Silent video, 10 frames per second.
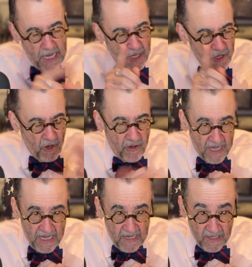
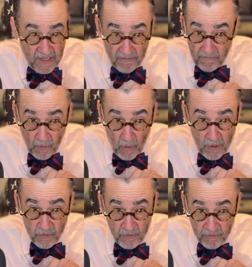Yeartie, the one
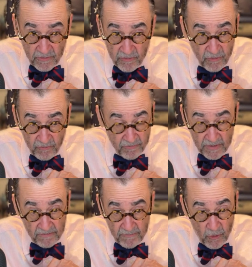who, who,
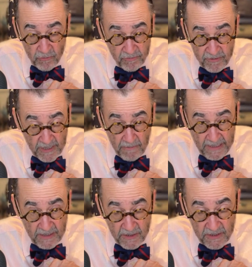who
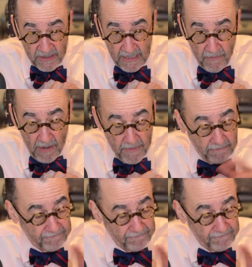subleases the apartment,